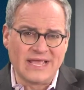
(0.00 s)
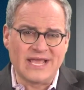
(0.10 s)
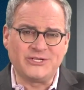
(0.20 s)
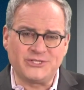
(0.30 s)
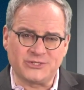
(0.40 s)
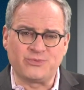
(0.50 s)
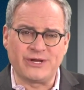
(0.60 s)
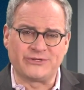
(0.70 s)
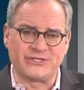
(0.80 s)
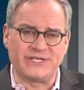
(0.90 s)
It's just
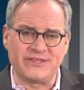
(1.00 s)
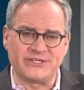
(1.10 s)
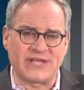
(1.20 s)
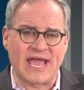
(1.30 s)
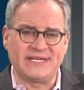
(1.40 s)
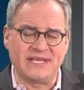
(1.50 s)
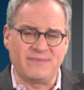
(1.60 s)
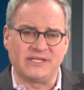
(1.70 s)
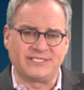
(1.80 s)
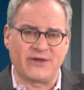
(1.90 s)
weird to see this
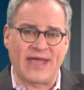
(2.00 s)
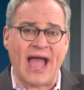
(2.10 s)
anti-military